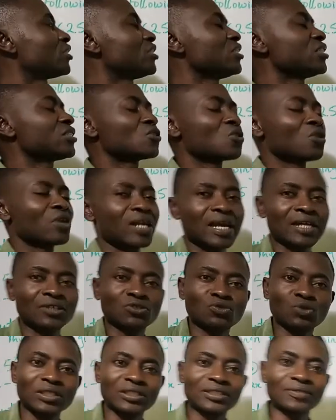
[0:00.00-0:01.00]

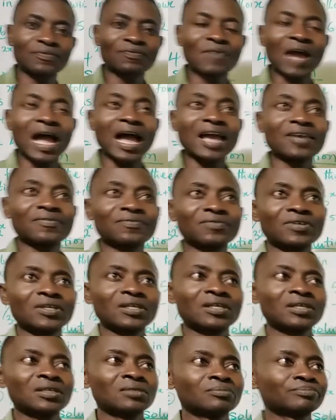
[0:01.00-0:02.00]
625?
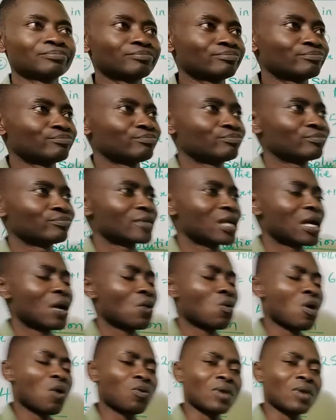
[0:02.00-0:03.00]

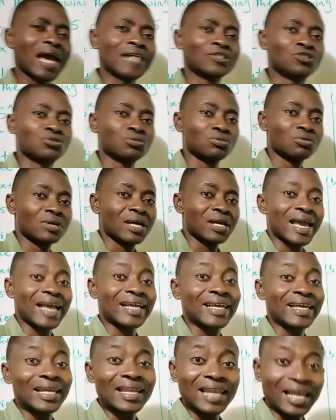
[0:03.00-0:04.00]
What will I do?
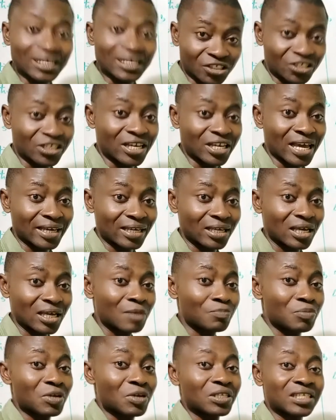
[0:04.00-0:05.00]
Again, let's check.
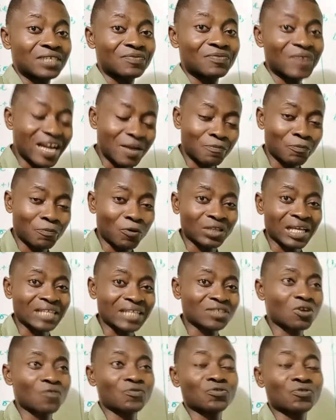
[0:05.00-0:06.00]
Please, it's very important.
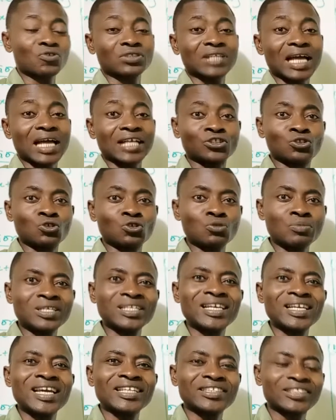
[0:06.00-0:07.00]
Instead of you just assuming,
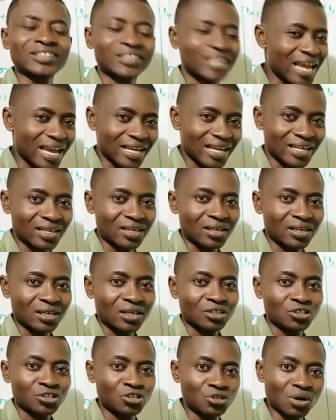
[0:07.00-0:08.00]
check.
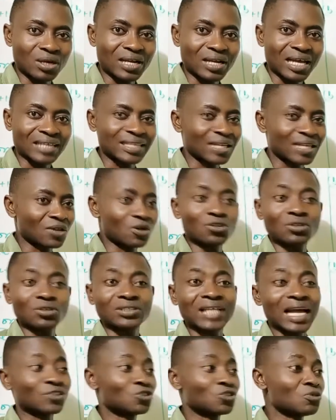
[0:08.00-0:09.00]
Do you understand? Don't just
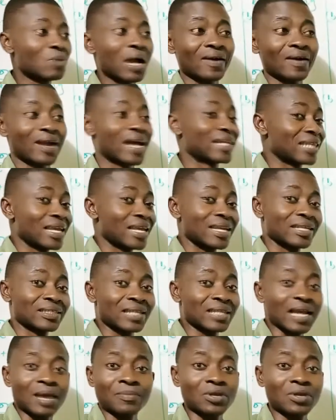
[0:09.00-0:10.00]
assume and write anything
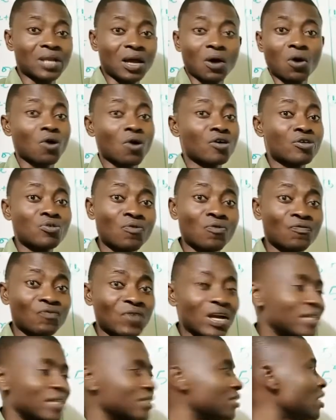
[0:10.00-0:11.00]
and be in a hurry. You
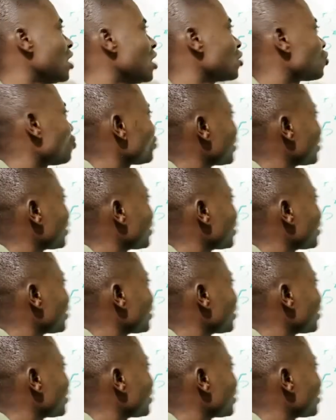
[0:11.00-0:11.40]
fail it. So